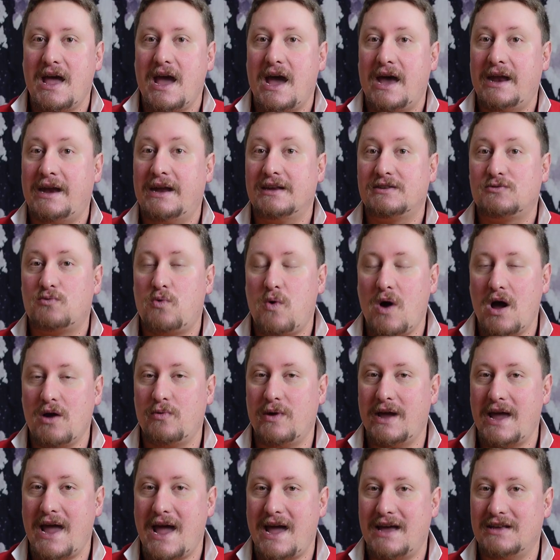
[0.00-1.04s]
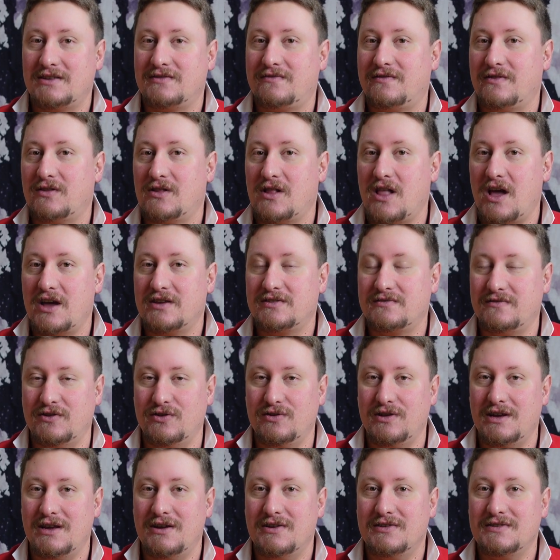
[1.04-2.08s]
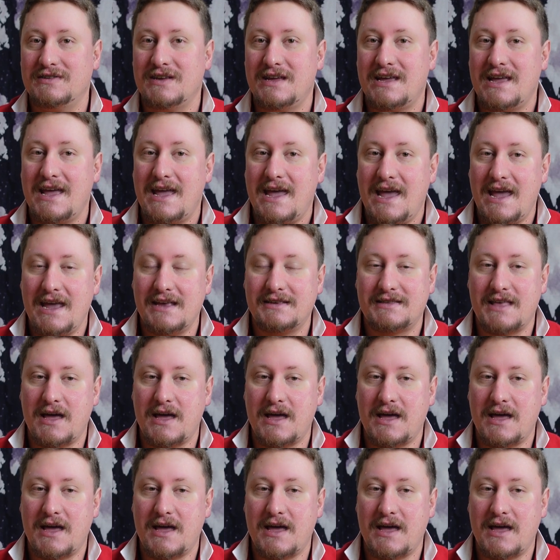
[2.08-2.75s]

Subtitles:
and as Huawei has for the last few years, is